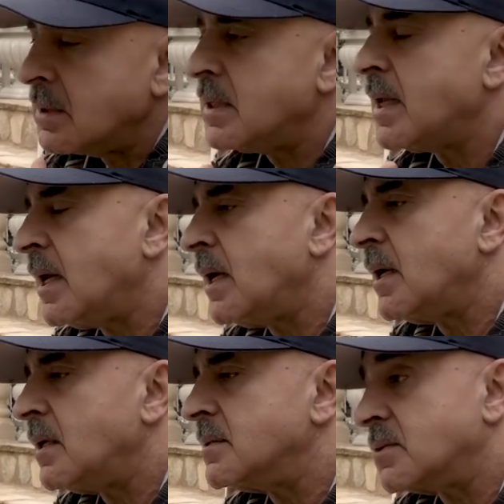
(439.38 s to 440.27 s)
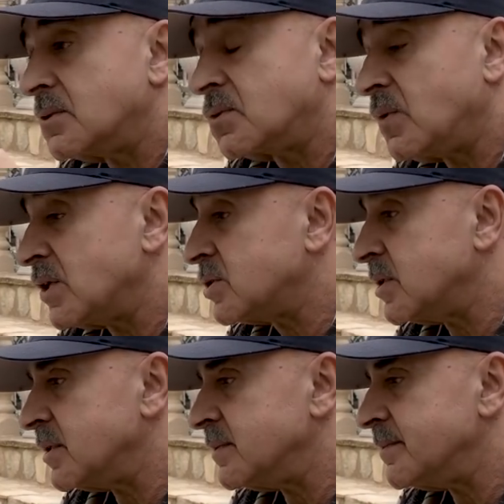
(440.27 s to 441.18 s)
Yeah, good
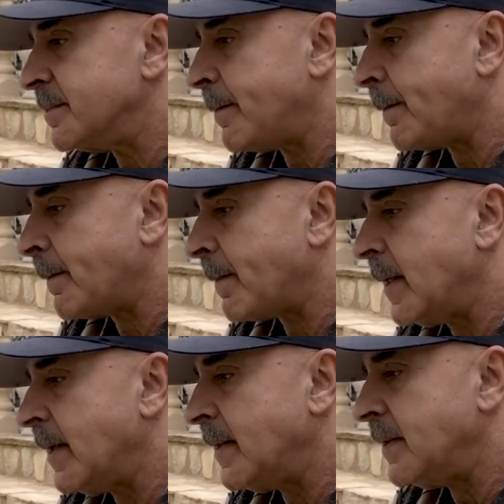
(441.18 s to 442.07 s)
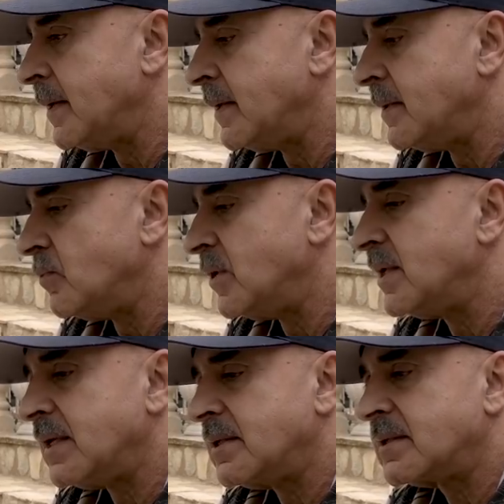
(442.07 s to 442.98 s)
question. And
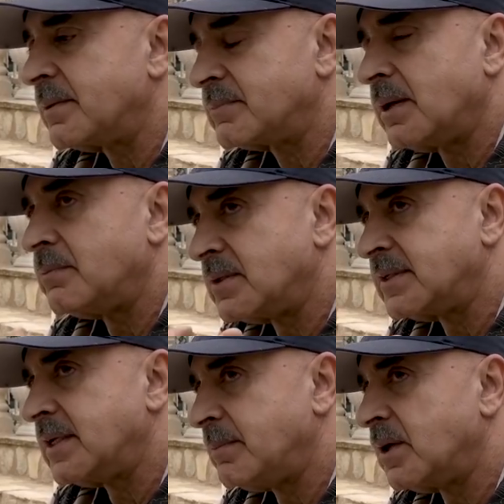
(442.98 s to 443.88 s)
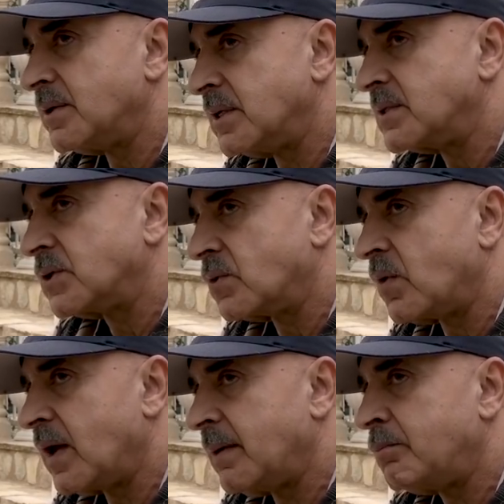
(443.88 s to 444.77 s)
really, sometimes you see me on
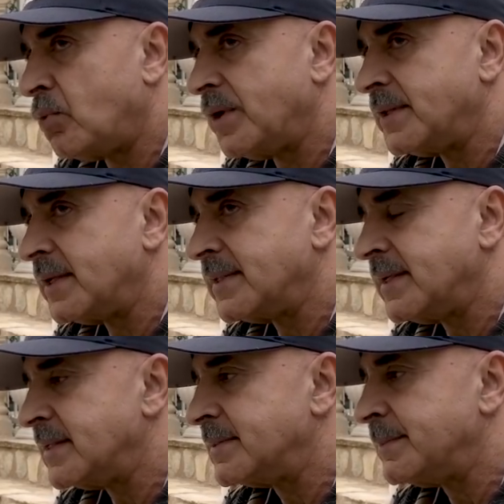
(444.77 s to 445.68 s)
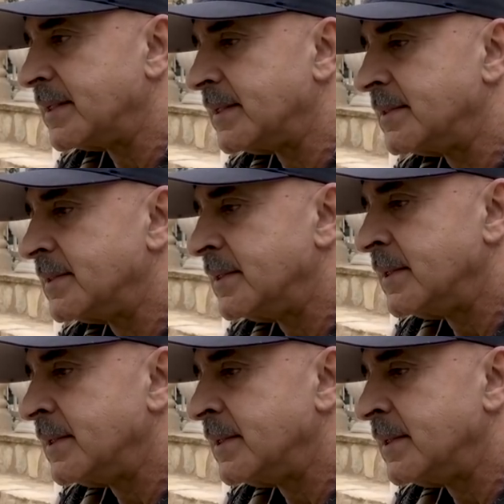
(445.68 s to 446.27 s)
Instagram pointing these because